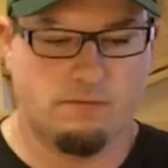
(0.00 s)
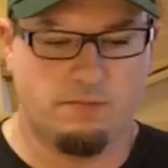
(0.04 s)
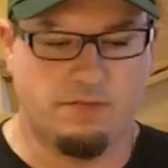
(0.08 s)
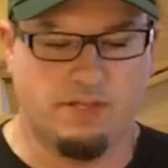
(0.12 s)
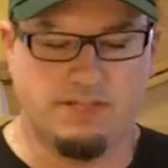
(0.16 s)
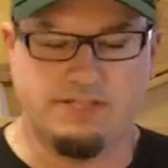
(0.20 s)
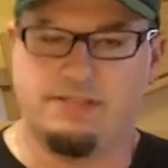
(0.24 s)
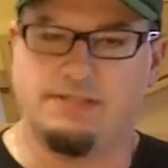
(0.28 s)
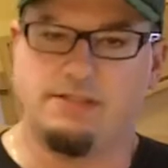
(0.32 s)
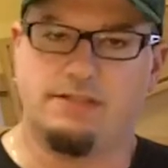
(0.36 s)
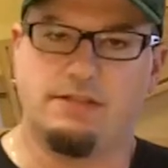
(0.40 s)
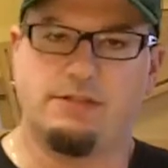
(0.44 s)

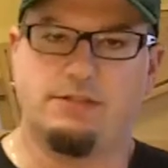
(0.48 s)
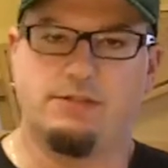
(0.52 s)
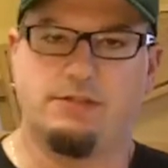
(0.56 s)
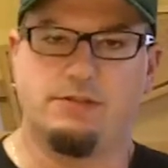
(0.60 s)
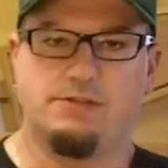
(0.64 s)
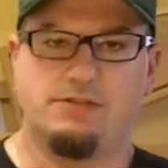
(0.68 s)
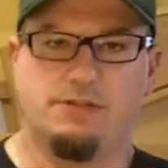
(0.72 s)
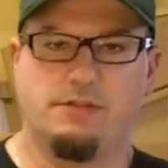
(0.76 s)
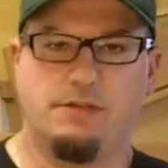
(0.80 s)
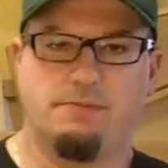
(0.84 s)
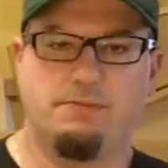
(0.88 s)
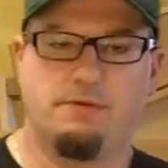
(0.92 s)
places that it
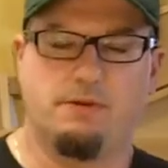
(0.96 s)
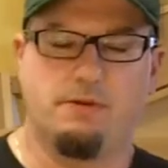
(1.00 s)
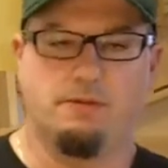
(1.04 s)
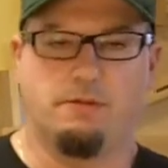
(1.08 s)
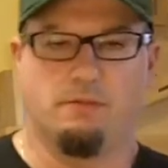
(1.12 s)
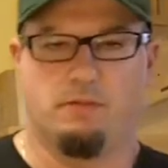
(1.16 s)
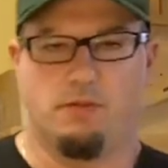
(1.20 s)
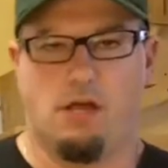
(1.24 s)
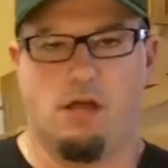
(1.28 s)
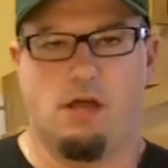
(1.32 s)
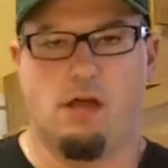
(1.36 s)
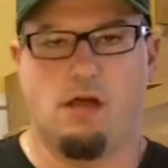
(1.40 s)
shows up
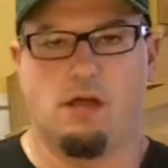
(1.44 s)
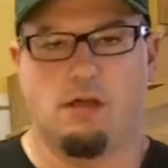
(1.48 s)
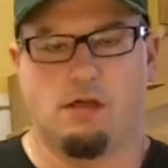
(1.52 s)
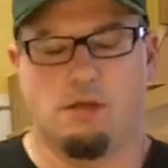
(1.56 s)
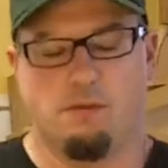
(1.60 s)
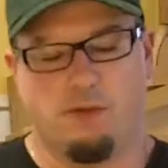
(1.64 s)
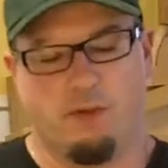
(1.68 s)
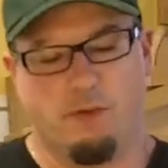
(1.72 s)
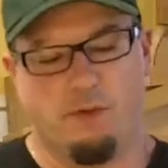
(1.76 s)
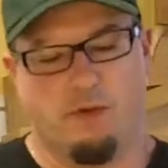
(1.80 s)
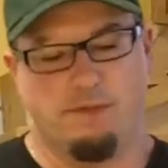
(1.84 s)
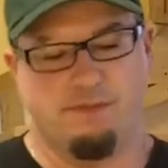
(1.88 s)
on the blog,
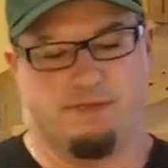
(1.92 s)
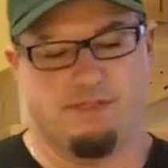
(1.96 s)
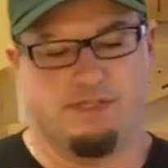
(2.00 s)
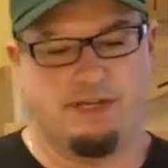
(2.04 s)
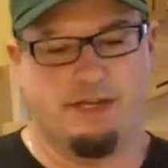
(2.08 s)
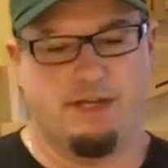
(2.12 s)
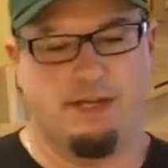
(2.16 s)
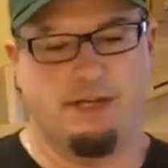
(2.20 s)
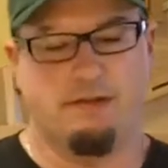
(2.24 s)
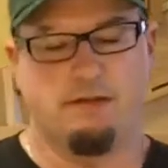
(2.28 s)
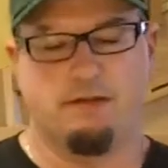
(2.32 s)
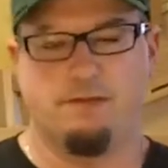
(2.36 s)
on my
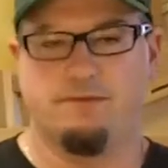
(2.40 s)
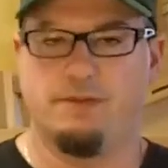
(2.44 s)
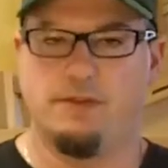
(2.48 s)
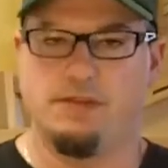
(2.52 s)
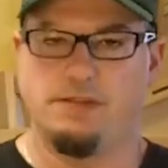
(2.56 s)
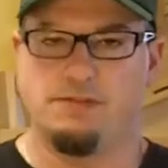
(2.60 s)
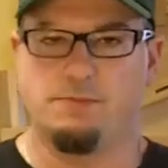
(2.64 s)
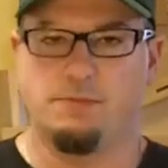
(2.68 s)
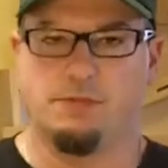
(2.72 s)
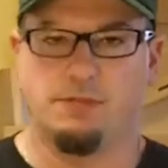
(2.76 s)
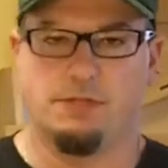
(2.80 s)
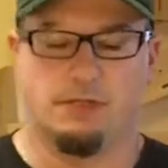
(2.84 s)
website, on
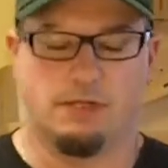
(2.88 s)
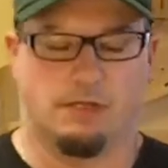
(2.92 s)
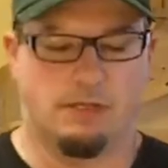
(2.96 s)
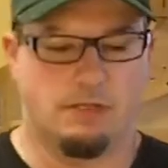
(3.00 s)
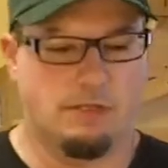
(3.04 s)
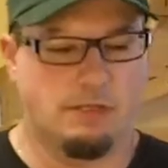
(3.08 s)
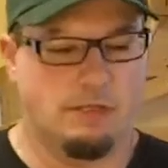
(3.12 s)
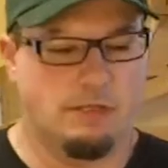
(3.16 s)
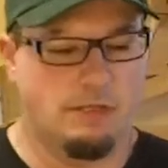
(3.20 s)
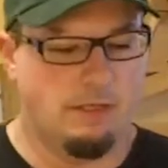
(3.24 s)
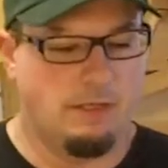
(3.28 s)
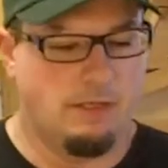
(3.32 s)
Facebook,
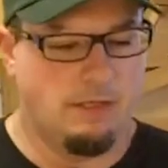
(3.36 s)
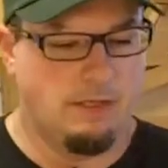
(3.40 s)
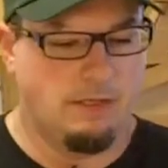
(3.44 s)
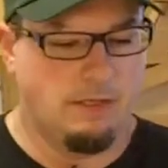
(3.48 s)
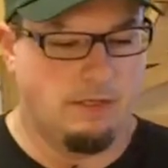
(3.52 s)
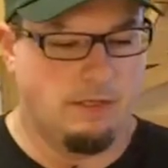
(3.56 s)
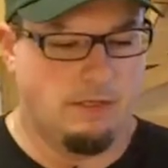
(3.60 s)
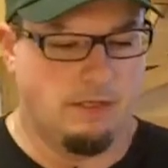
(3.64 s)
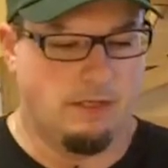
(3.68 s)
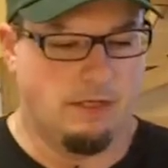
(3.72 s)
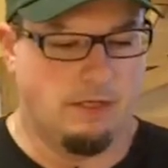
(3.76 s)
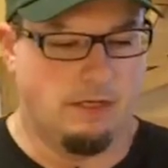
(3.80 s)

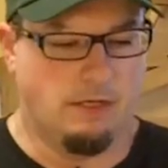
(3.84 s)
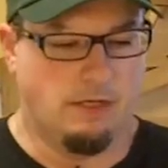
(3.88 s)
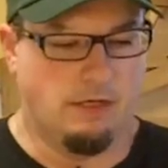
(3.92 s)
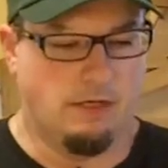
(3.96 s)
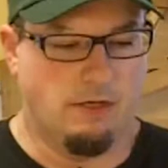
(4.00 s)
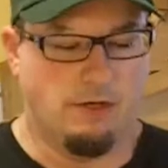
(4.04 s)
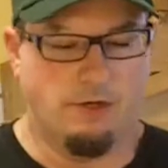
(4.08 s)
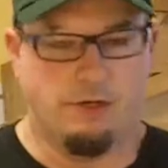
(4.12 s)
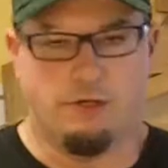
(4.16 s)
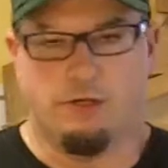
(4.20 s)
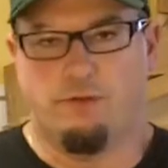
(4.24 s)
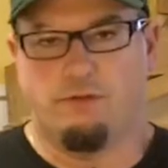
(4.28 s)

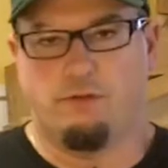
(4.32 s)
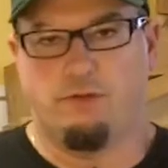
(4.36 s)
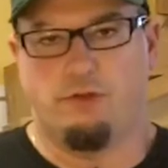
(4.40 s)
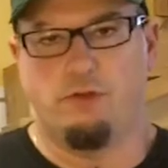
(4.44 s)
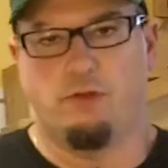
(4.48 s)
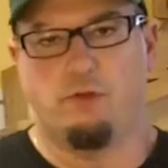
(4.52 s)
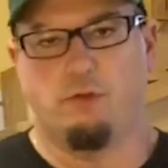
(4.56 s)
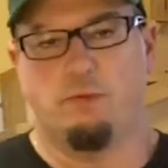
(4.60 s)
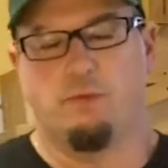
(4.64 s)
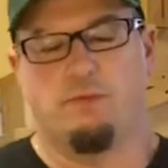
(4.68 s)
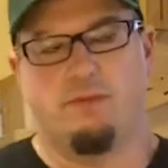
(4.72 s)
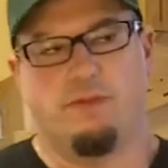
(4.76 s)
on
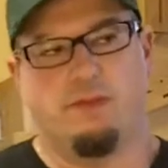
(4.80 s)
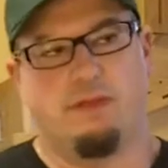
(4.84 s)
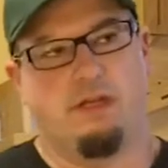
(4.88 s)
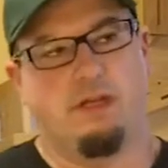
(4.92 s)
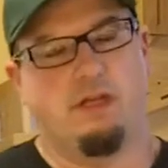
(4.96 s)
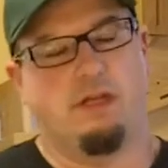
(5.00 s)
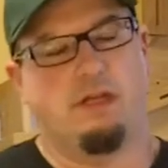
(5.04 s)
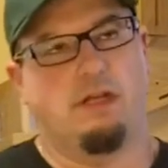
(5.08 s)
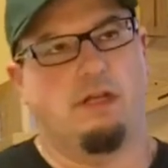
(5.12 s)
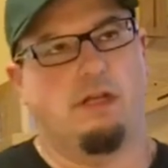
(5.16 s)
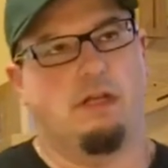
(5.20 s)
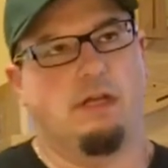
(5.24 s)
YouTube,
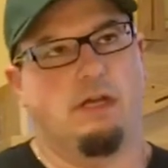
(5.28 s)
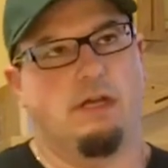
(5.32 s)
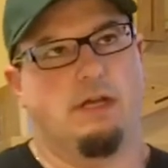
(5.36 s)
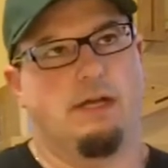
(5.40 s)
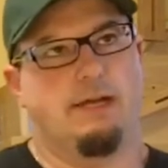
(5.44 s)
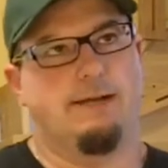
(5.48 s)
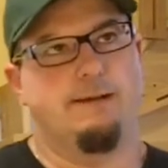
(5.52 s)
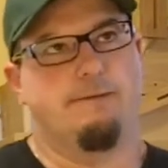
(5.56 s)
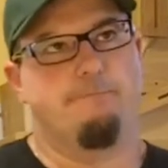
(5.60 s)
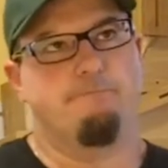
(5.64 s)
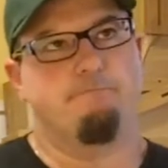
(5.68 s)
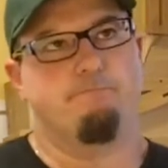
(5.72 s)
then
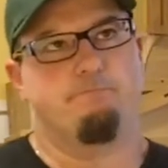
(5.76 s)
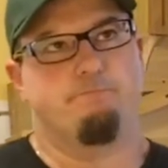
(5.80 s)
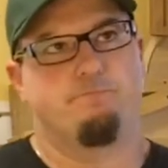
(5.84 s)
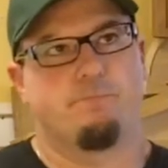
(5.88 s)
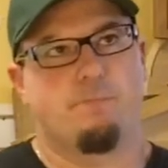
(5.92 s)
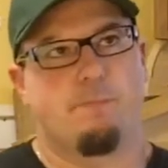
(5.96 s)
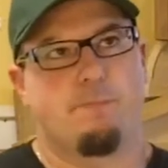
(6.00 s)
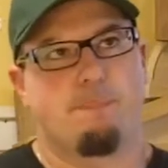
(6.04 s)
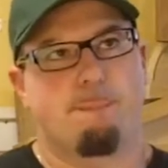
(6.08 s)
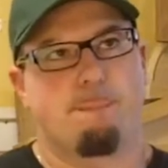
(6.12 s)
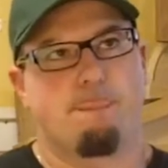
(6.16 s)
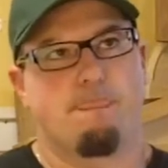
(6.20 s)

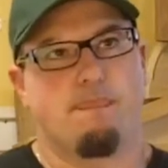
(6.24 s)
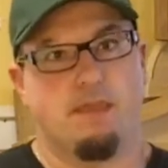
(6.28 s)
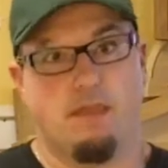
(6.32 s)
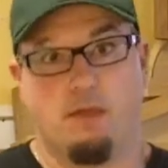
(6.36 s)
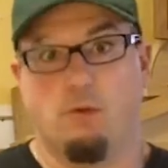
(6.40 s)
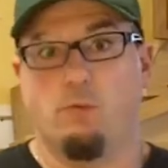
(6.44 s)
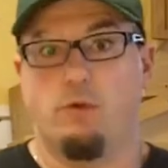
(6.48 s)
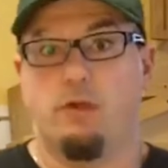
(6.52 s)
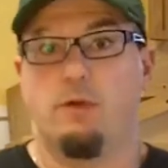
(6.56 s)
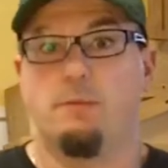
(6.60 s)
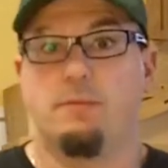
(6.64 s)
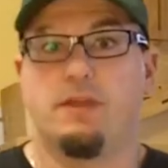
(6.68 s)

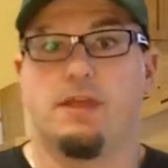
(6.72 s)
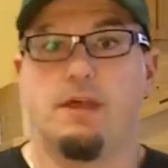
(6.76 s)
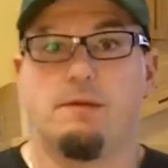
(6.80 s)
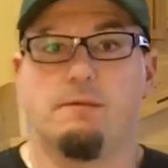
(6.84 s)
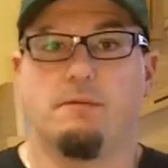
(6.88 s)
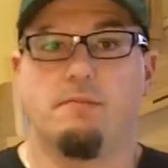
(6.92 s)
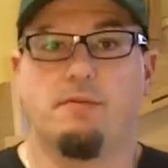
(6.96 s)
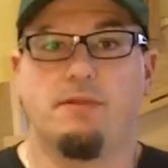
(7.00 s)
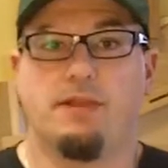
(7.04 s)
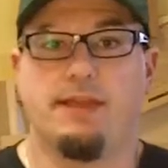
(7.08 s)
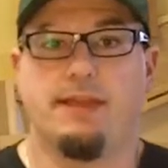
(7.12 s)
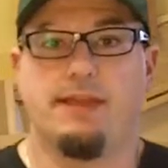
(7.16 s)
it will
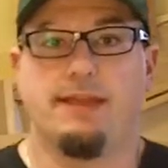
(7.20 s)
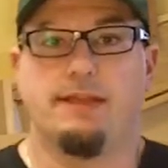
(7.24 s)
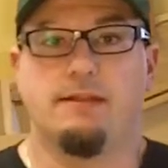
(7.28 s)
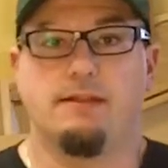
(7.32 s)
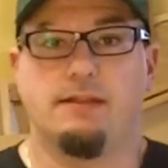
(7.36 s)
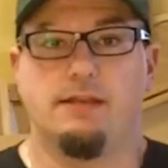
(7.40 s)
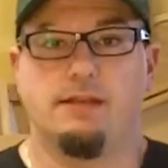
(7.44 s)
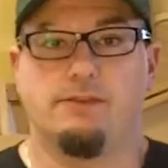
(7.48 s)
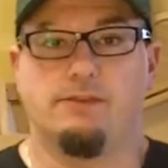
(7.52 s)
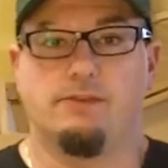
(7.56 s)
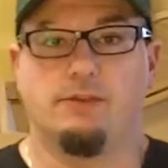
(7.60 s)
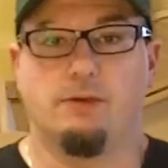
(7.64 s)
become a
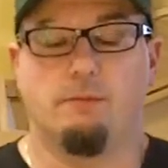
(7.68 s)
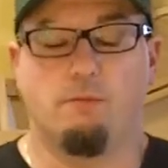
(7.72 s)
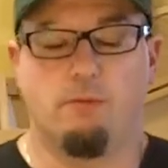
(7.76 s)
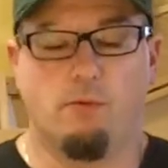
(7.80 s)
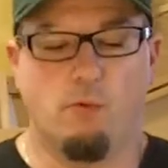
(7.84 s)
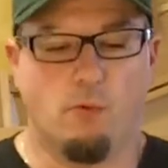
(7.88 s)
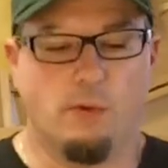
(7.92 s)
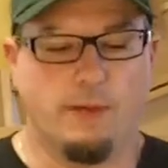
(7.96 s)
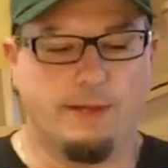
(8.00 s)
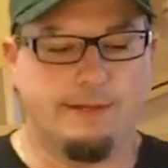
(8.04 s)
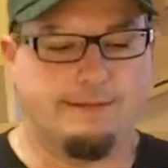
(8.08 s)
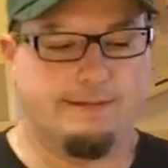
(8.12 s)
plan at some
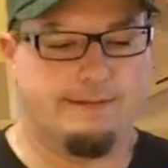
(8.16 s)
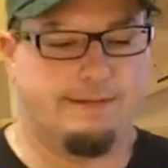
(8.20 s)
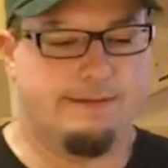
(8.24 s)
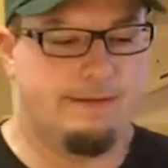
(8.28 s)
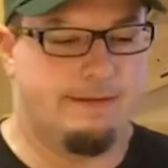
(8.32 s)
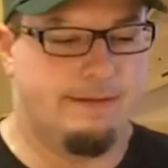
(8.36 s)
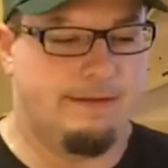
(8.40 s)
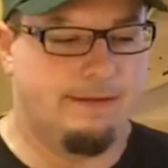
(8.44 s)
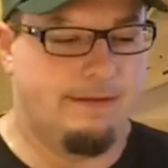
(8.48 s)
point.